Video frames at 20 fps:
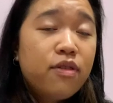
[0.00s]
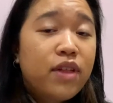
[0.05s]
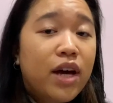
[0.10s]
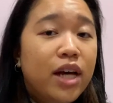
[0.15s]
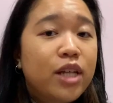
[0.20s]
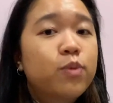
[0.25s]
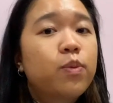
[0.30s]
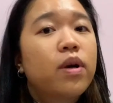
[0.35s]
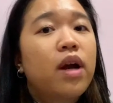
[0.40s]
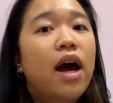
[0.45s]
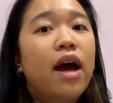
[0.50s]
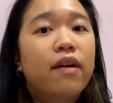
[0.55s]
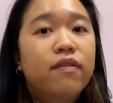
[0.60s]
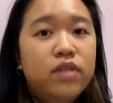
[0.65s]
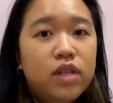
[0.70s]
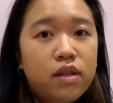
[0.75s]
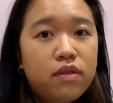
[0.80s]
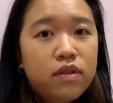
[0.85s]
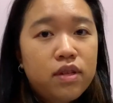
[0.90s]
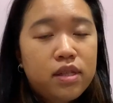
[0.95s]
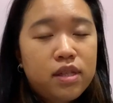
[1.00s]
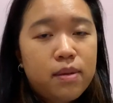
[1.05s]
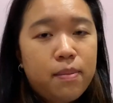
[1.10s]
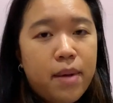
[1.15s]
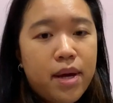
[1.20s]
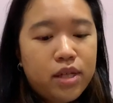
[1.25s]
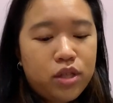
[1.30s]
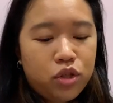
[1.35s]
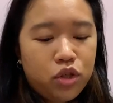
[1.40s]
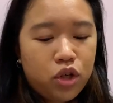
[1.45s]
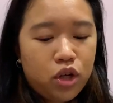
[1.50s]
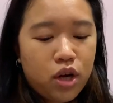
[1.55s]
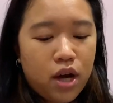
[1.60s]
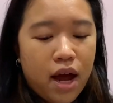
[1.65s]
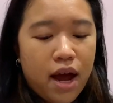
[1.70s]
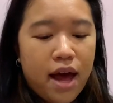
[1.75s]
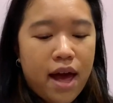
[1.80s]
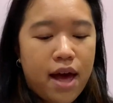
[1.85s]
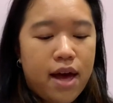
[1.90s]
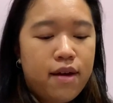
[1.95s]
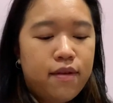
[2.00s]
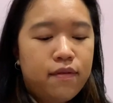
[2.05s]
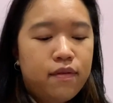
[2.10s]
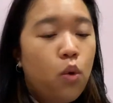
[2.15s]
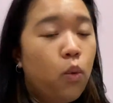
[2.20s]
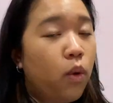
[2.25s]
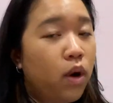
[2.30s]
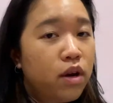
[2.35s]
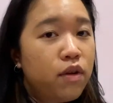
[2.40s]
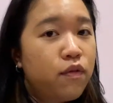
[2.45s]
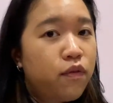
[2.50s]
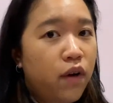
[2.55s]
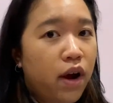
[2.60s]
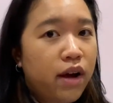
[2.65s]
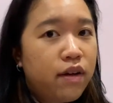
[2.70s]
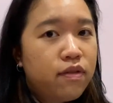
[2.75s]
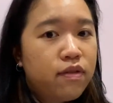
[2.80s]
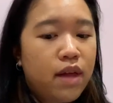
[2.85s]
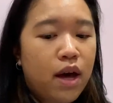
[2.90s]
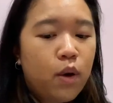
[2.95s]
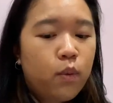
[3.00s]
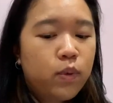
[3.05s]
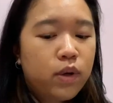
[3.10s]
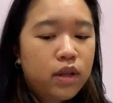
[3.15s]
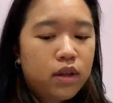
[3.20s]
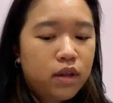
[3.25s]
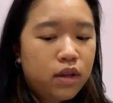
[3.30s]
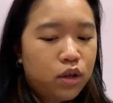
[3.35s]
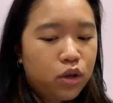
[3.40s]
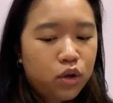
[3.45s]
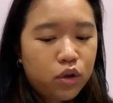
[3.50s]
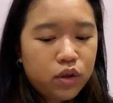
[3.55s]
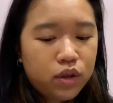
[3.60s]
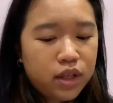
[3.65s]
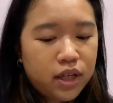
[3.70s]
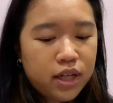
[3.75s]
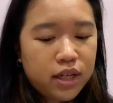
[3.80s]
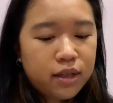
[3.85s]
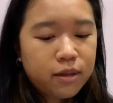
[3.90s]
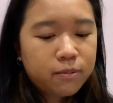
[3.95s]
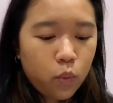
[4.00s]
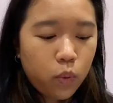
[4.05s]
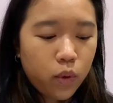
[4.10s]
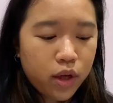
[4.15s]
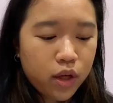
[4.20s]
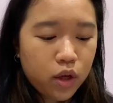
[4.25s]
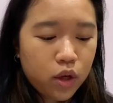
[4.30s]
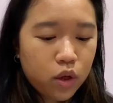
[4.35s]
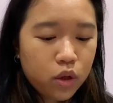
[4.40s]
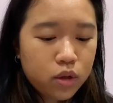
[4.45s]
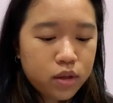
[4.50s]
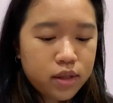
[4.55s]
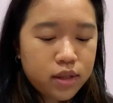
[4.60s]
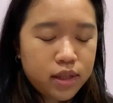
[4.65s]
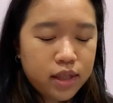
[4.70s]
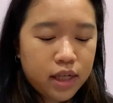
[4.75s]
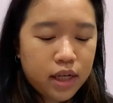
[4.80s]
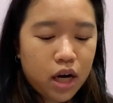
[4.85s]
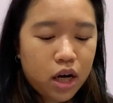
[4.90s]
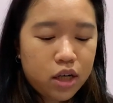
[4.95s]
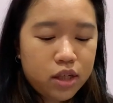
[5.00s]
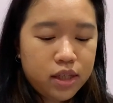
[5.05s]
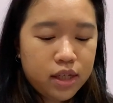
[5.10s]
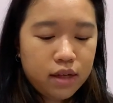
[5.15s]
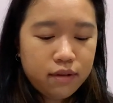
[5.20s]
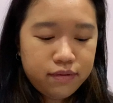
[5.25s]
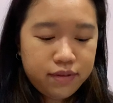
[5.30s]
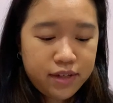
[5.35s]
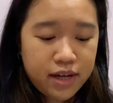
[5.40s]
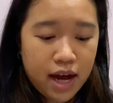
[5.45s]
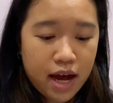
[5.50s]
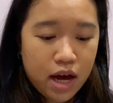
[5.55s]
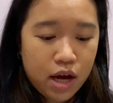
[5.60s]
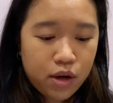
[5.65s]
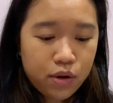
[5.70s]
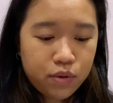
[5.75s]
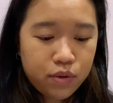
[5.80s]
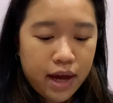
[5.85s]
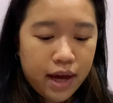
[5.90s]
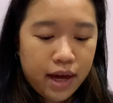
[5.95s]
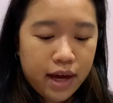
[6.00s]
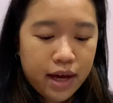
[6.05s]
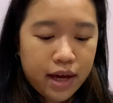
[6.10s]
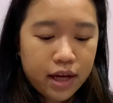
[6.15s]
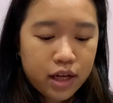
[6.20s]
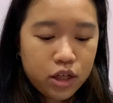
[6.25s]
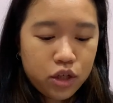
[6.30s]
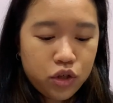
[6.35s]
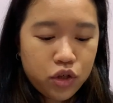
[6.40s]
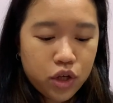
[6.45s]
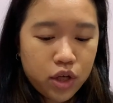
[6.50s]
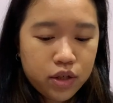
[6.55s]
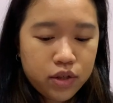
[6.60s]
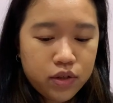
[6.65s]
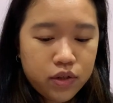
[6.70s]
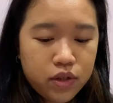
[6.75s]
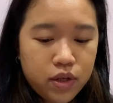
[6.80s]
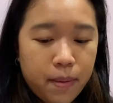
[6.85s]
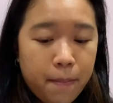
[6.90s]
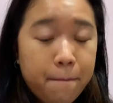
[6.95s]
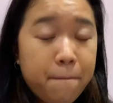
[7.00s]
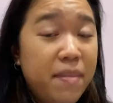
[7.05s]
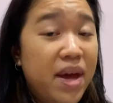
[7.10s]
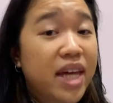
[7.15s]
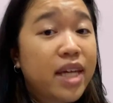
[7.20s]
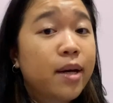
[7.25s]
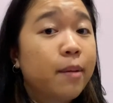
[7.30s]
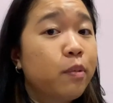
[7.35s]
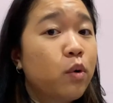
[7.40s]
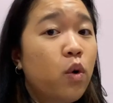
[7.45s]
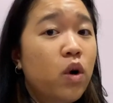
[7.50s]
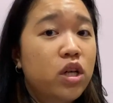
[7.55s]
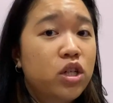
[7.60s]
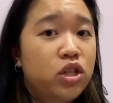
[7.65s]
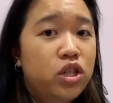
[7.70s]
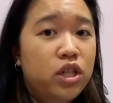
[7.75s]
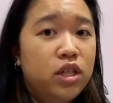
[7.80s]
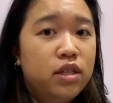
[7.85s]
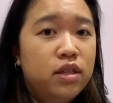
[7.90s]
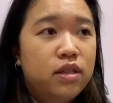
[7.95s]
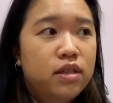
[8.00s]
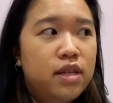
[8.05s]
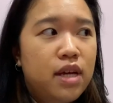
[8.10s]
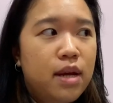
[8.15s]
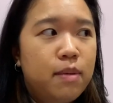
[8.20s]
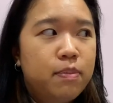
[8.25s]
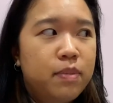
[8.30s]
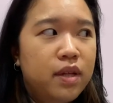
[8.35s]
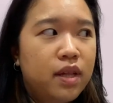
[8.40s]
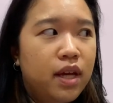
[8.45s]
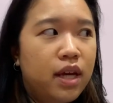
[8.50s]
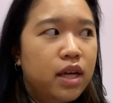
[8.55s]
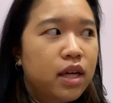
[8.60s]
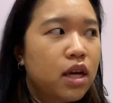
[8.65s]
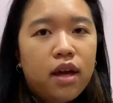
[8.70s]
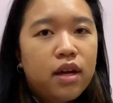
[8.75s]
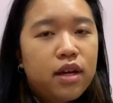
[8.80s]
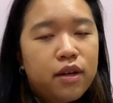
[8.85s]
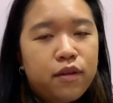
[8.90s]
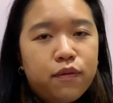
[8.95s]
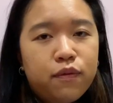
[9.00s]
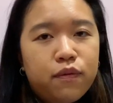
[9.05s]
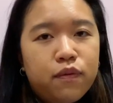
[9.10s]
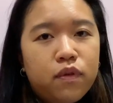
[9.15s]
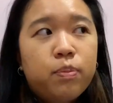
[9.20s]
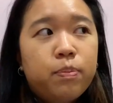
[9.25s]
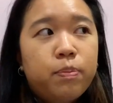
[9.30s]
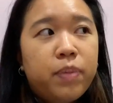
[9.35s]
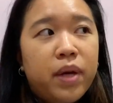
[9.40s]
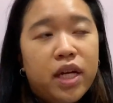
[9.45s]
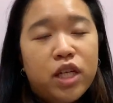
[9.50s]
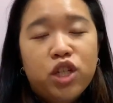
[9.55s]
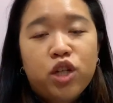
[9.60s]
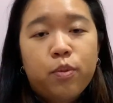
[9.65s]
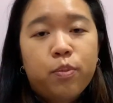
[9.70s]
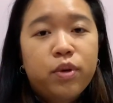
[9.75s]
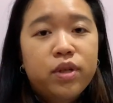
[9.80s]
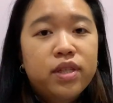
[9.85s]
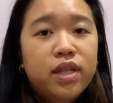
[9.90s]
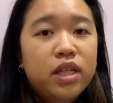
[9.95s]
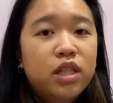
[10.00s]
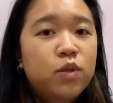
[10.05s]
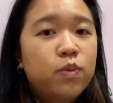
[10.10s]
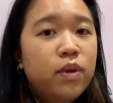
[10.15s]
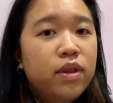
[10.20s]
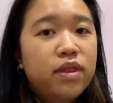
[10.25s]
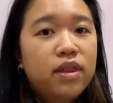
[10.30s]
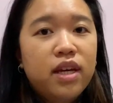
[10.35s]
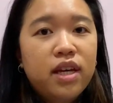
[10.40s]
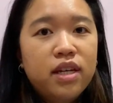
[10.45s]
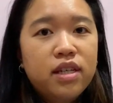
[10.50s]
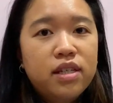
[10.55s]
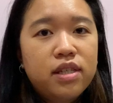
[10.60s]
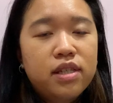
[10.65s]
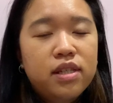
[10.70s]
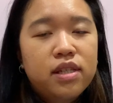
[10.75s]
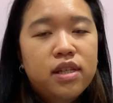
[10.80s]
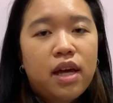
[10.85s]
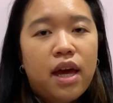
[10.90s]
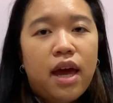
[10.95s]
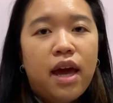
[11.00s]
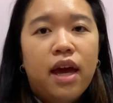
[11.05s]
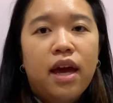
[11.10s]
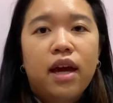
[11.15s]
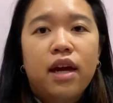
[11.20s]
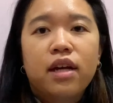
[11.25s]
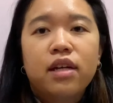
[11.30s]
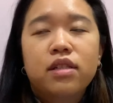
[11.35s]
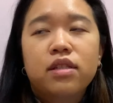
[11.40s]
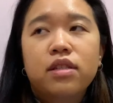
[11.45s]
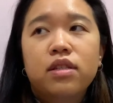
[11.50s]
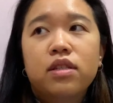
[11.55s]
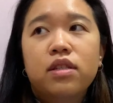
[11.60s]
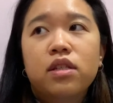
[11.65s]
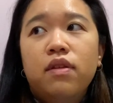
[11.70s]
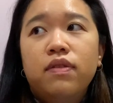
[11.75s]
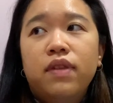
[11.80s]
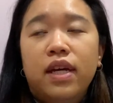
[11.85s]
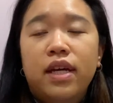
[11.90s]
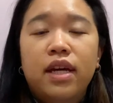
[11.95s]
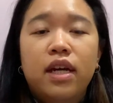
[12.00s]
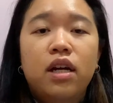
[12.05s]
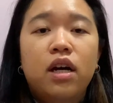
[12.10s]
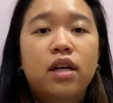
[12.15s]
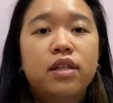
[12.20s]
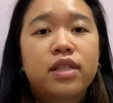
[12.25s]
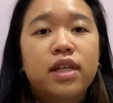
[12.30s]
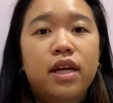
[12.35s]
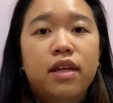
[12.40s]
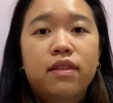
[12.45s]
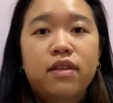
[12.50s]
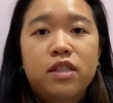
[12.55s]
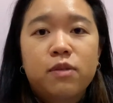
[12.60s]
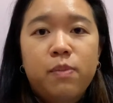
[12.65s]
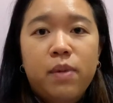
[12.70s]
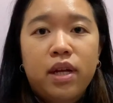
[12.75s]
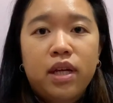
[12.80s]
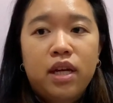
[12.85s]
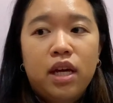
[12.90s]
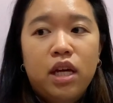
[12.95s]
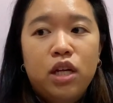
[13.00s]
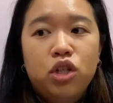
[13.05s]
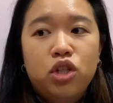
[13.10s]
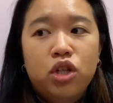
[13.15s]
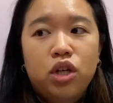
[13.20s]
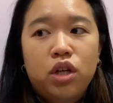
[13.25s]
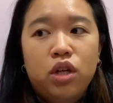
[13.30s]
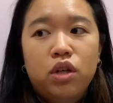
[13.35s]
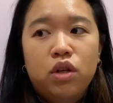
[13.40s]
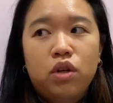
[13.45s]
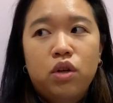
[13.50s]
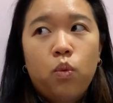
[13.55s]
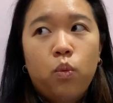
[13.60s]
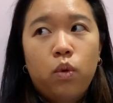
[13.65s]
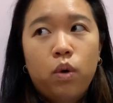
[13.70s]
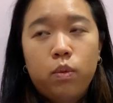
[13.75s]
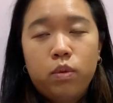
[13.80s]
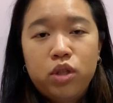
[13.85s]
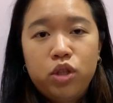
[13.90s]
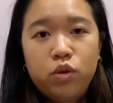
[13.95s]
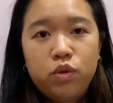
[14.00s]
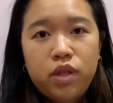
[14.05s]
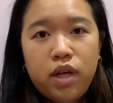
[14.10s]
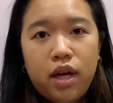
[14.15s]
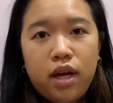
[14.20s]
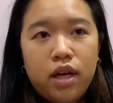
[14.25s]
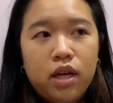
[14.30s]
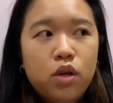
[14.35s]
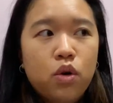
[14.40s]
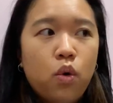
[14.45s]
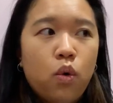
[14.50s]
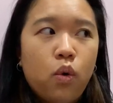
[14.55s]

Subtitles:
That's what I've done this semester. I have one friend that we literally will sit ourselves down and just make up questions and be like, if patient presents with this and they cannot take this medication, what would you take?